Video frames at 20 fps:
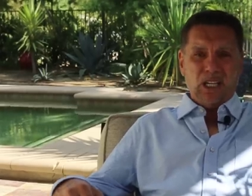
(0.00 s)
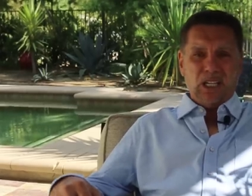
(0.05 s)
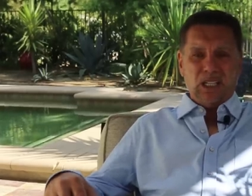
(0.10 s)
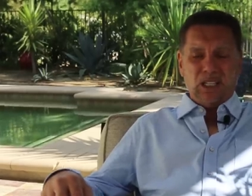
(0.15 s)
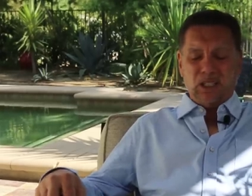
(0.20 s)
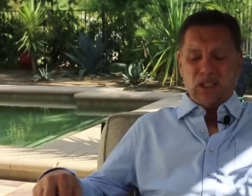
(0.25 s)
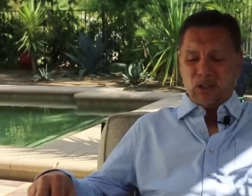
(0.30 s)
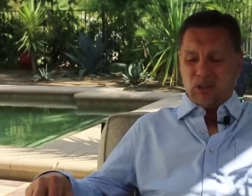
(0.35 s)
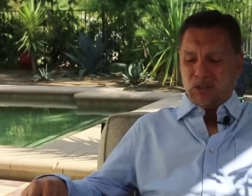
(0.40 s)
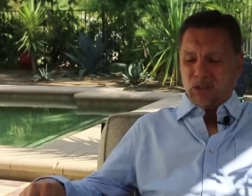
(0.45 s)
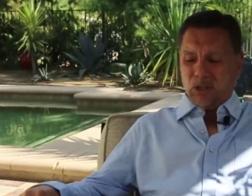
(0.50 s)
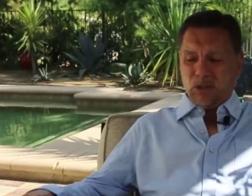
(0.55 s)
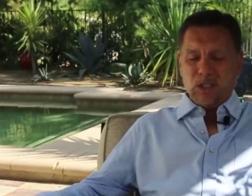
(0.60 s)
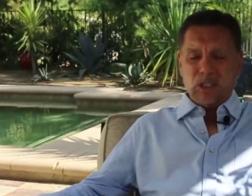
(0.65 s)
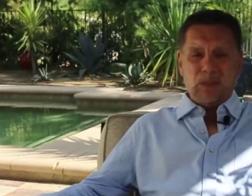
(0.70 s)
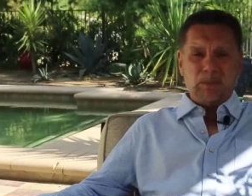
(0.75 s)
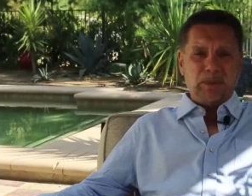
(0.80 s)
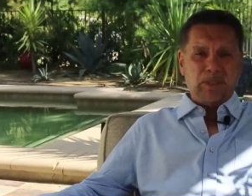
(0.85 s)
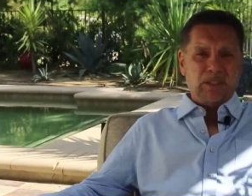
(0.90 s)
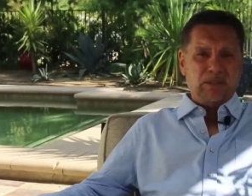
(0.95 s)
You know, growing
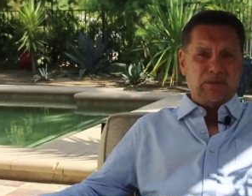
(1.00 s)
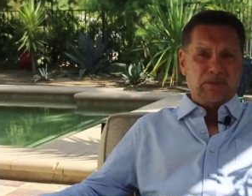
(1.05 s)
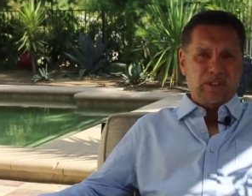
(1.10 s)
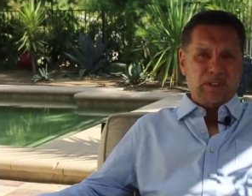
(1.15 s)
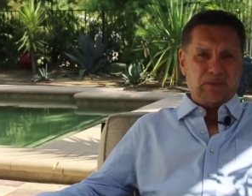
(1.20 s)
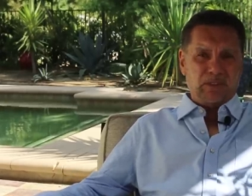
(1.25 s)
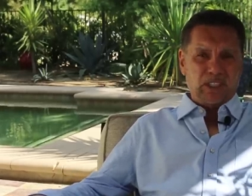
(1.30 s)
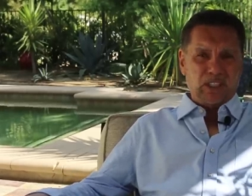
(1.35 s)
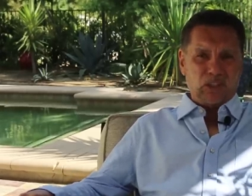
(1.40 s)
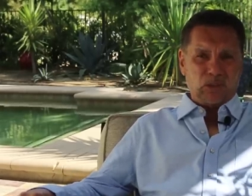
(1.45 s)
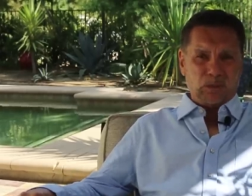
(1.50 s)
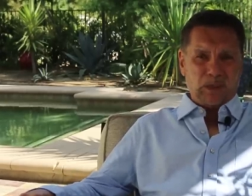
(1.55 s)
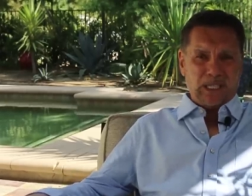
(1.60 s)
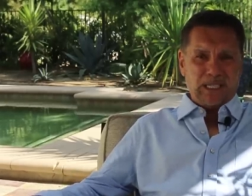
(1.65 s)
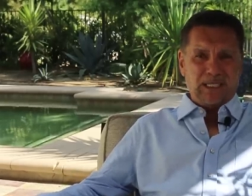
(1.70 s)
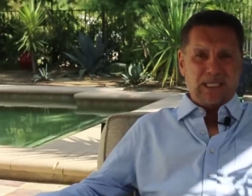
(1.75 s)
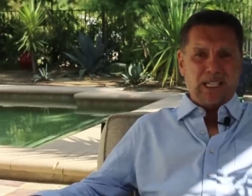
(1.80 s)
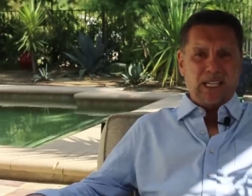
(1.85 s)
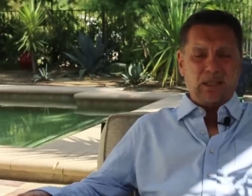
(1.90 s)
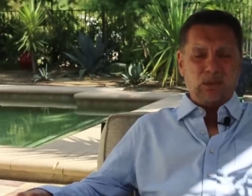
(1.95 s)
up in the 50s, my
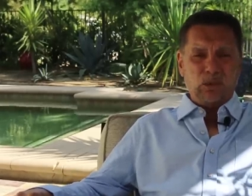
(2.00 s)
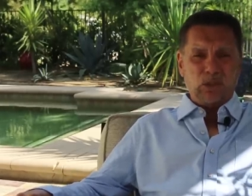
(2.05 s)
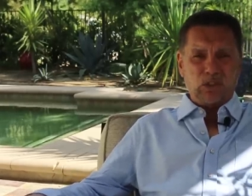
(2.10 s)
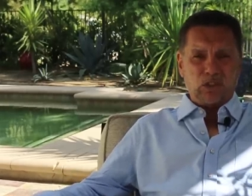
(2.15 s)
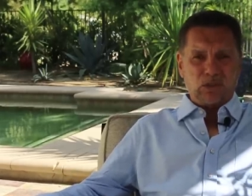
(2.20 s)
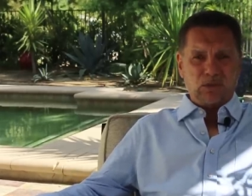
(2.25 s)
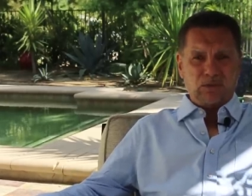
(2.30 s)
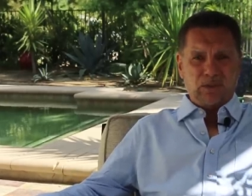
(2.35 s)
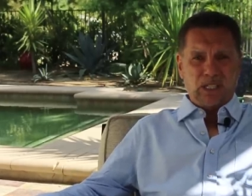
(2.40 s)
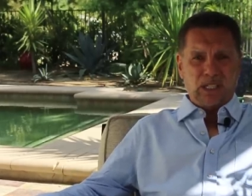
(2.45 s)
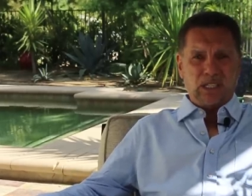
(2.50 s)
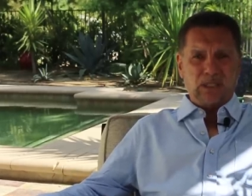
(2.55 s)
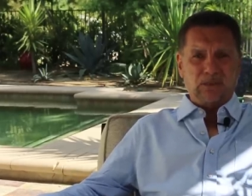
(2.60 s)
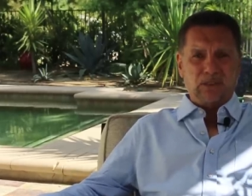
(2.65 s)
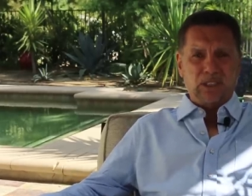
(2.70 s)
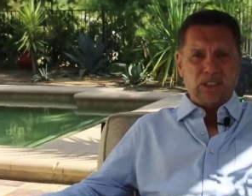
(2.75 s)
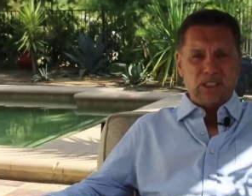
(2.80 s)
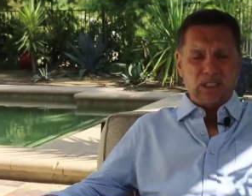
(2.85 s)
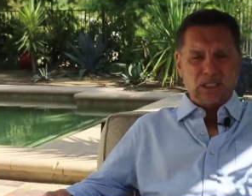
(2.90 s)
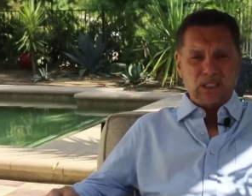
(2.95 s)
dad was
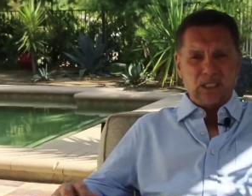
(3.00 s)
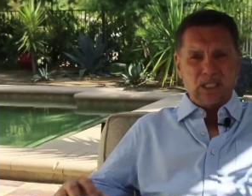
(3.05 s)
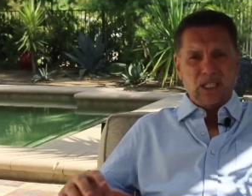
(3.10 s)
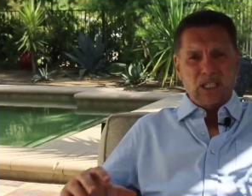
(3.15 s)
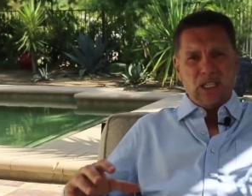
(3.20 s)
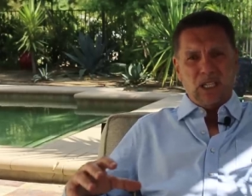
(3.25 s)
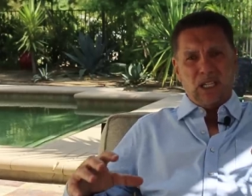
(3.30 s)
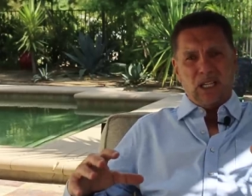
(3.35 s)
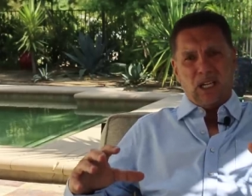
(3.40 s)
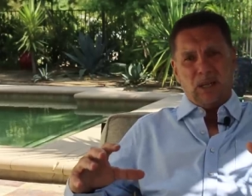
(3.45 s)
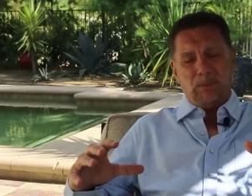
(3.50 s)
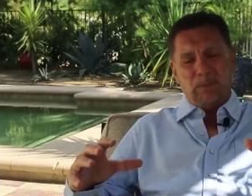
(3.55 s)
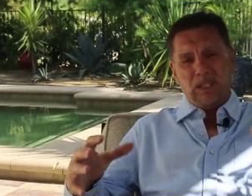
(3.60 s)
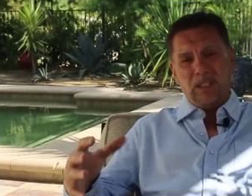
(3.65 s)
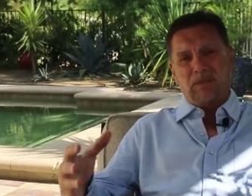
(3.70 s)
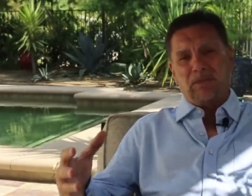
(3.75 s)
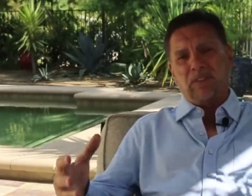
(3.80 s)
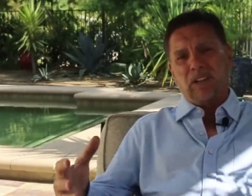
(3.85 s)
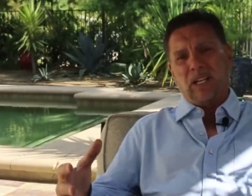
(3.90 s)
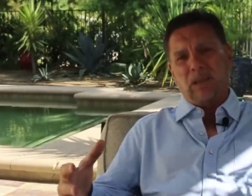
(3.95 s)
involved in a big
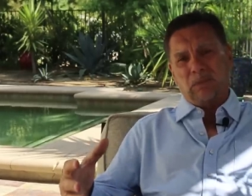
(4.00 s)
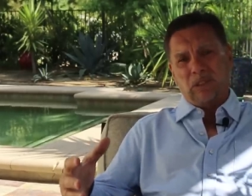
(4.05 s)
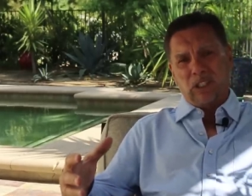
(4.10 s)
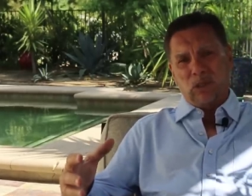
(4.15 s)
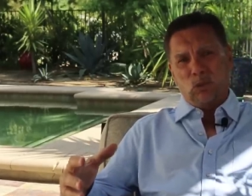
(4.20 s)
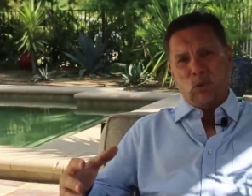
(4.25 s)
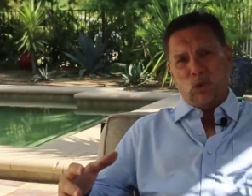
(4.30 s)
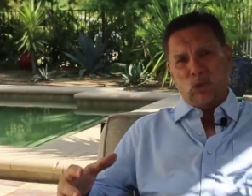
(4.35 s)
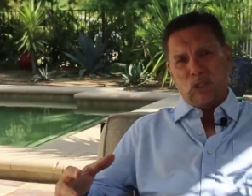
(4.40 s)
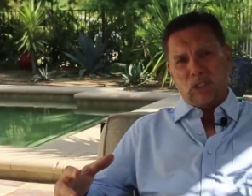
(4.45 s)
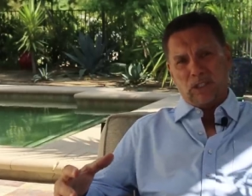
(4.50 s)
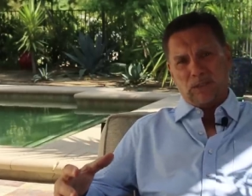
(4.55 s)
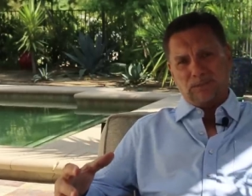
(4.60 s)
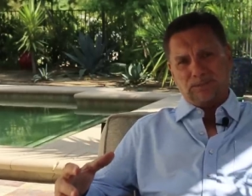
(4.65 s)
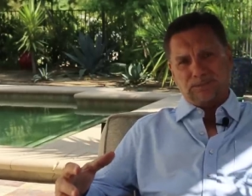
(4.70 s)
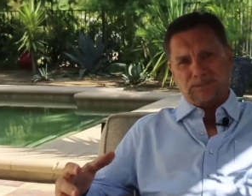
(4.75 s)
family war.